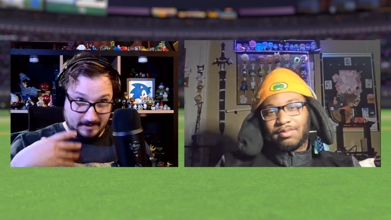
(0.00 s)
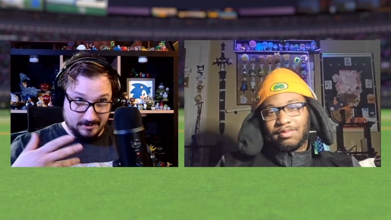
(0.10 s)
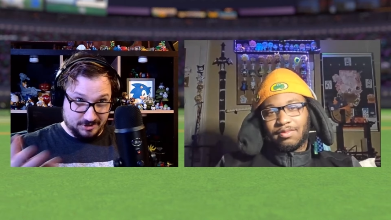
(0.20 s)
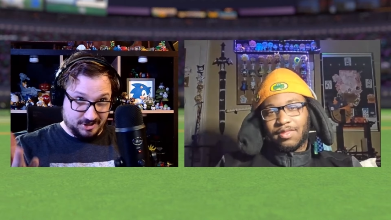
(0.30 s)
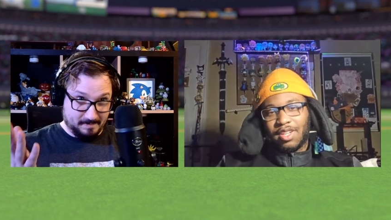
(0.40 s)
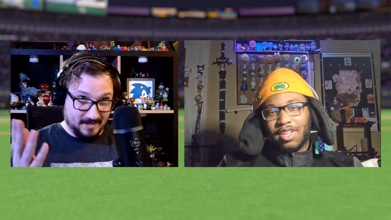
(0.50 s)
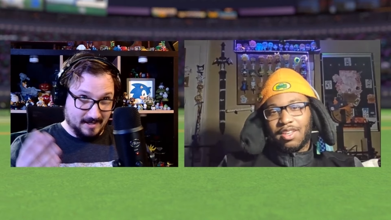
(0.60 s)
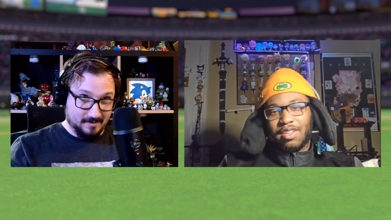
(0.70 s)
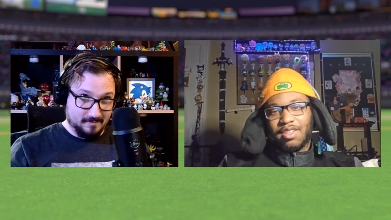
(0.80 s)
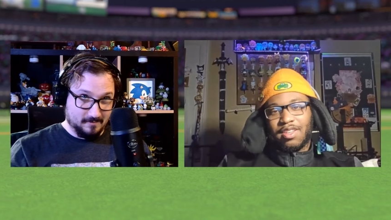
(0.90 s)

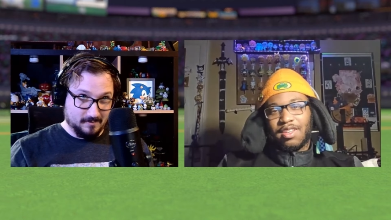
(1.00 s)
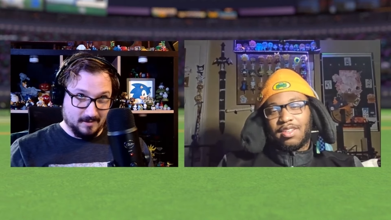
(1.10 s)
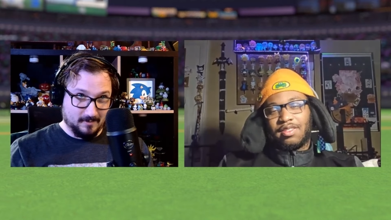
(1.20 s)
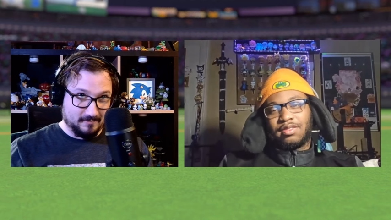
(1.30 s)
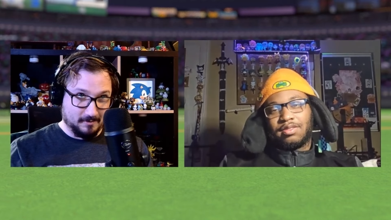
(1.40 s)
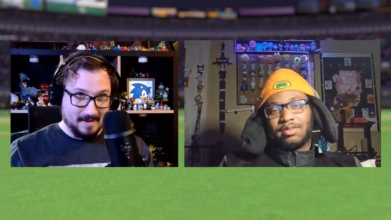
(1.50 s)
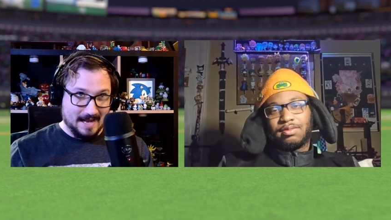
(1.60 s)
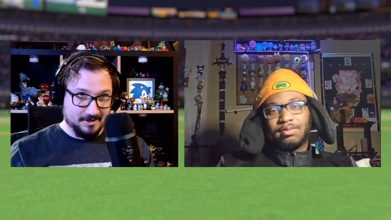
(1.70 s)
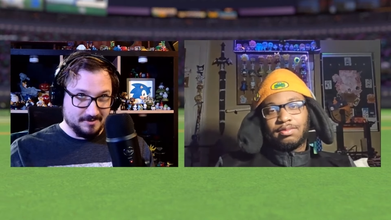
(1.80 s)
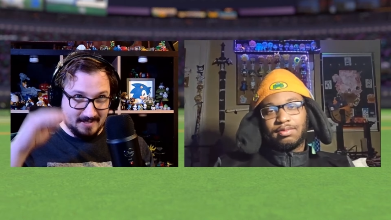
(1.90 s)
Speaker 1: shipping, whatever
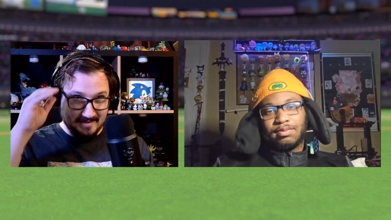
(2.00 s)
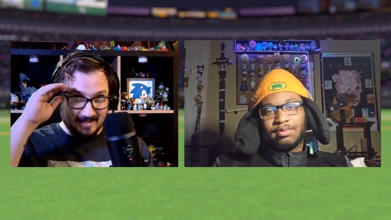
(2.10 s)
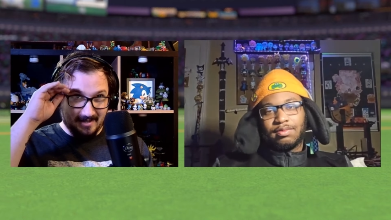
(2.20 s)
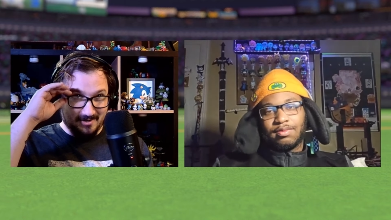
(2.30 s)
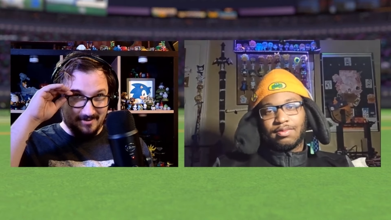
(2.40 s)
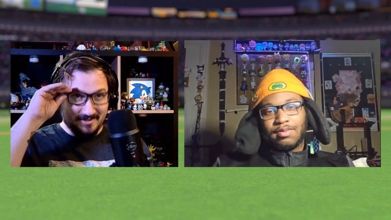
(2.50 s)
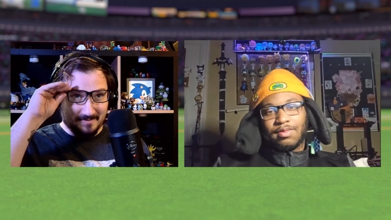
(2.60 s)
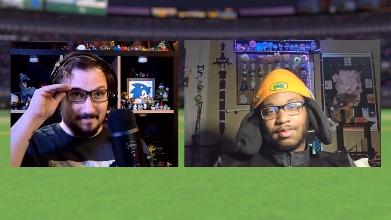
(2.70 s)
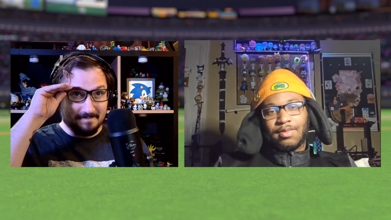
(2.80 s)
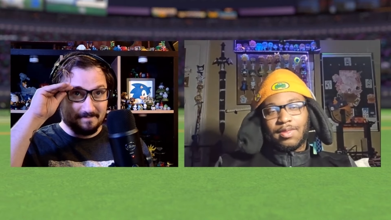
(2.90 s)
management they use.
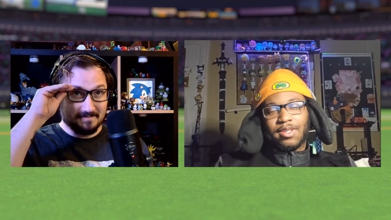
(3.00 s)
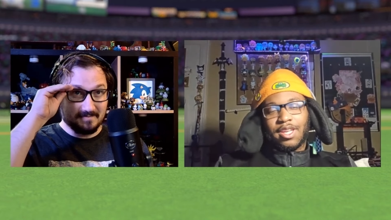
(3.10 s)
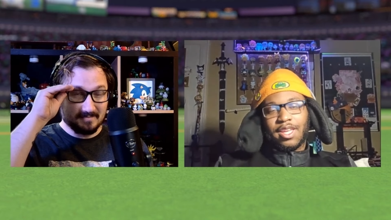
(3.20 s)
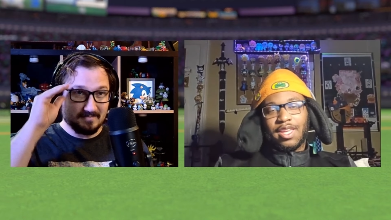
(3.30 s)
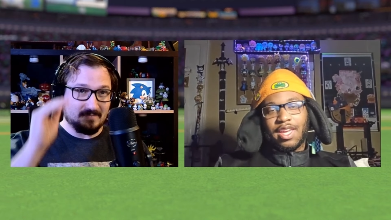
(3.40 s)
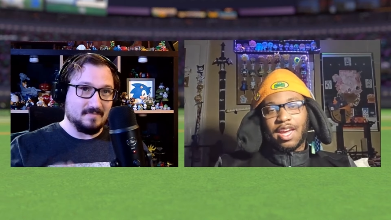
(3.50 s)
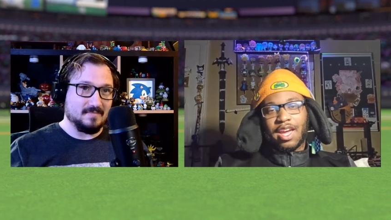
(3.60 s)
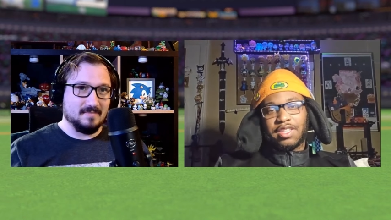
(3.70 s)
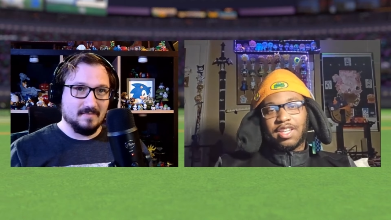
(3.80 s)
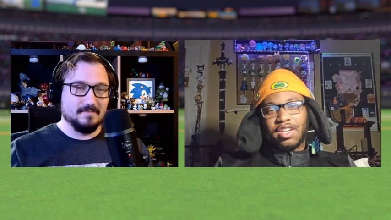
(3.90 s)

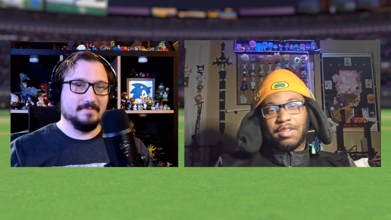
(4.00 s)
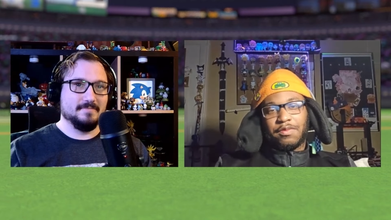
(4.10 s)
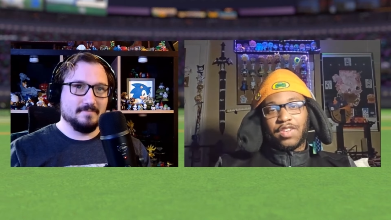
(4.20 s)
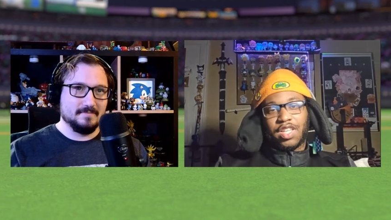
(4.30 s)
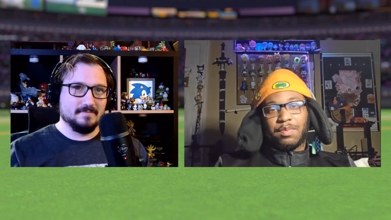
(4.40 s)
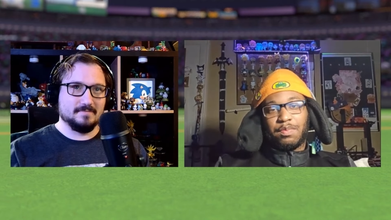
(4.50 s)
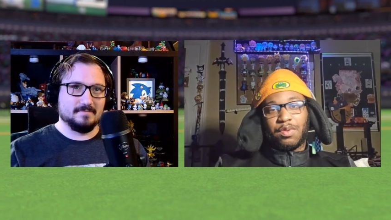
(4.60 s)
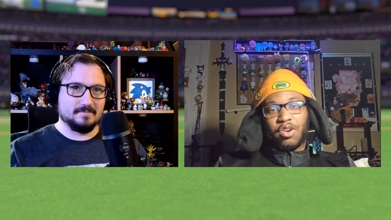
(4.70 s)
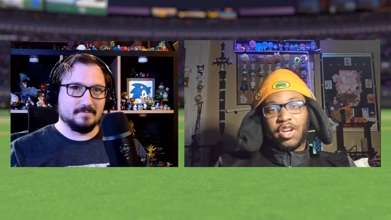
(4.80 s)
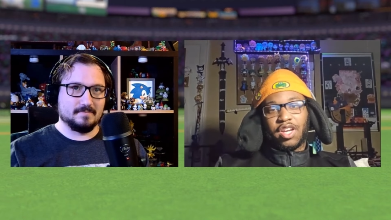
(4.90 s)
Speaker 2: Yeah, it's kind of fairly
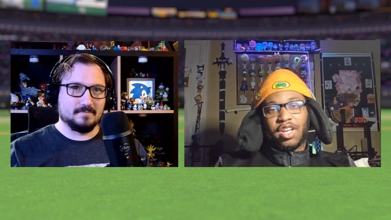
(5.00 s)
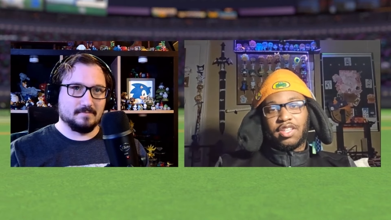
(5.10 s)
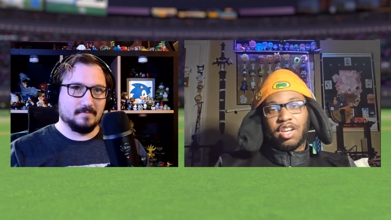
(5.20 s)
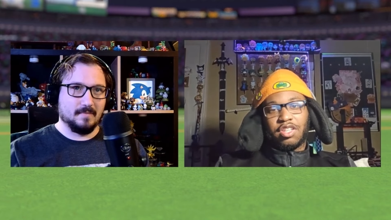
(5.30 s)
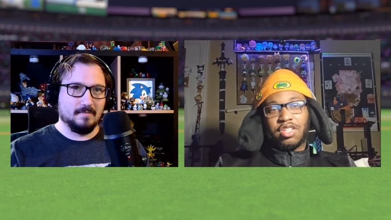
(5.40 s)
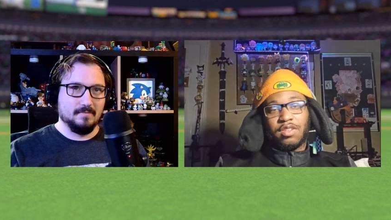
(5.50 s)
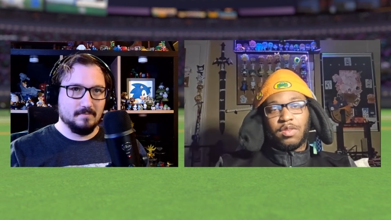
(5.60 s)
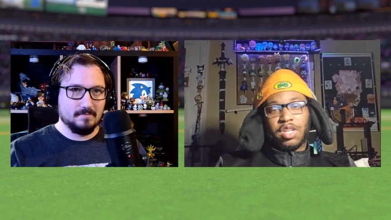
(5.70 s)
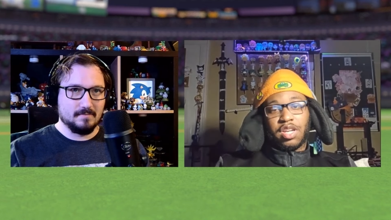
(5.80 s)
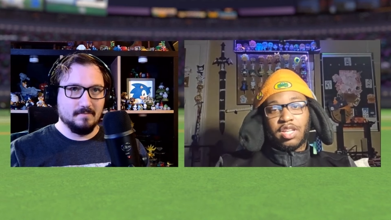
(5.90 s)
boring. I thought I something
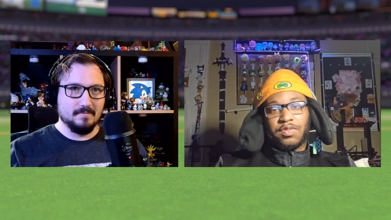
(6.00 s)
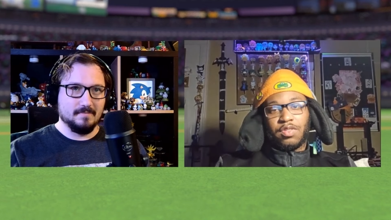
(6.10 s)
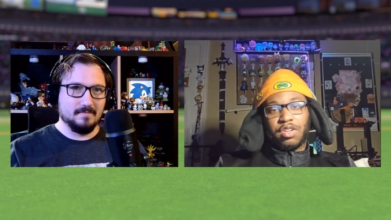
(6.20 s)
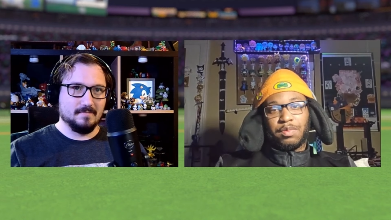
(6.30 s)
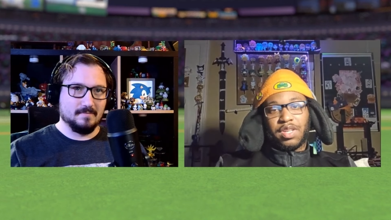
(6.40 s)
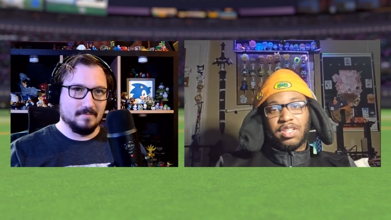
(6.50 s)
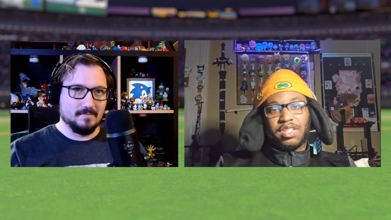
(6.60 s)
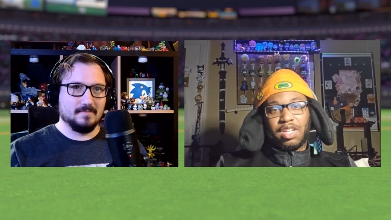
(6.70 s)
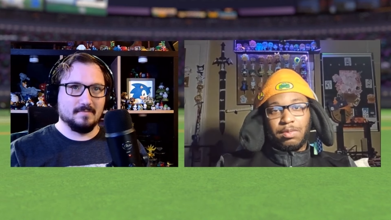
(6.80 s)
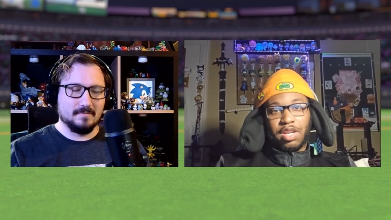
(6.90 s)
really nice for it,
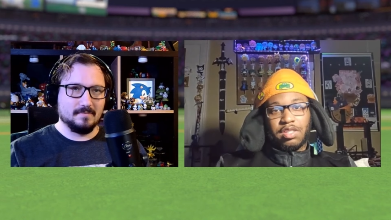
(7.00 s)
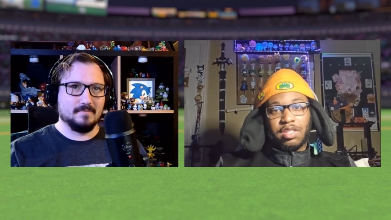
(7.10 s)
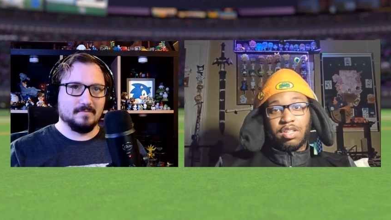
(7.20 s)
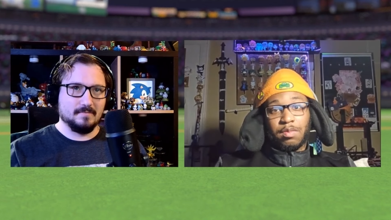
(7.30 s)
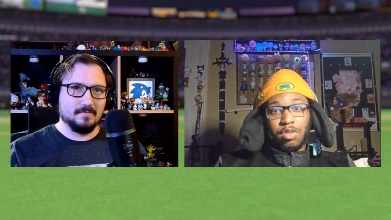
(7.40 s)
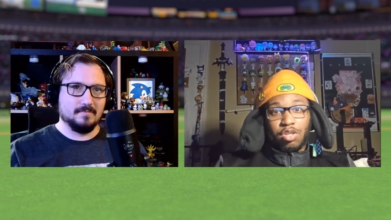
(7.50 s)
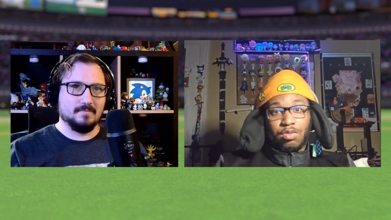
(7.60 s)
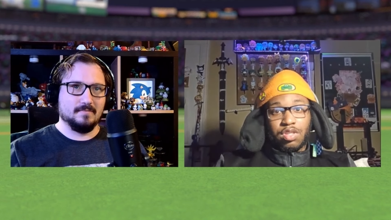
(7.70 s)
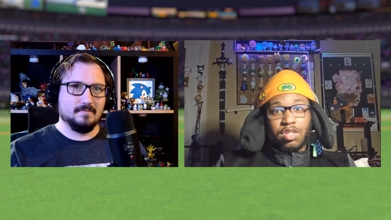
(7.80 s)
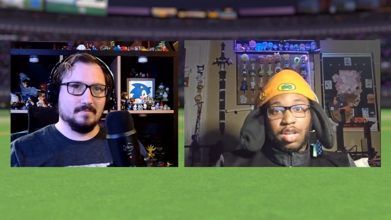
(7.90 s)
but sometimes it's come
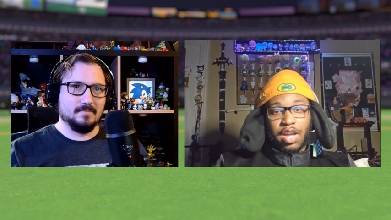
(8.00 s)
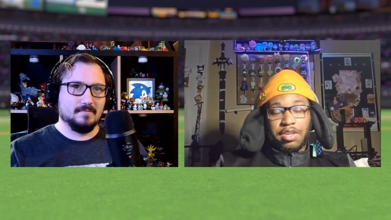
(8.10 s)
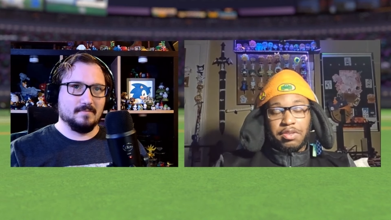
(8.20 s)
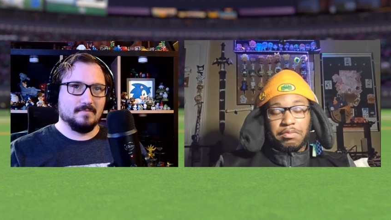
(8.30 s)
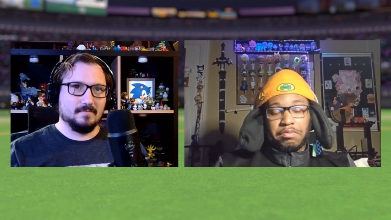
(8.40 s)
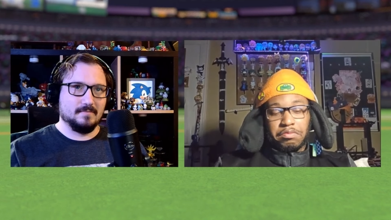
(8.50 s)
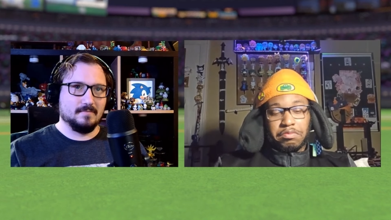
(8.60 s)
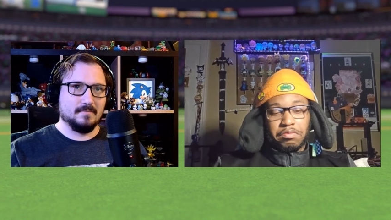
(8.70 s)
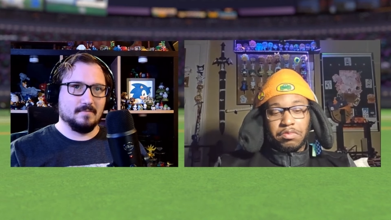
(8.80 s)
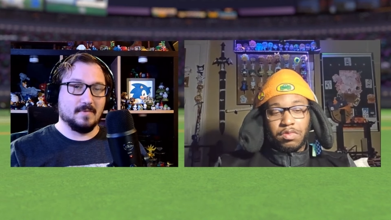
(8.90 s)
loose, like
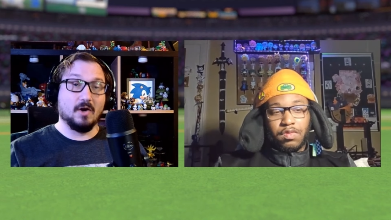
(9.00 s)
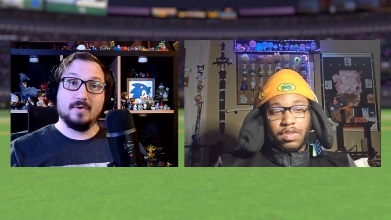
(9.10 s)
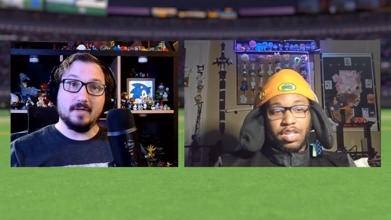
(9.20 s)
oh, really?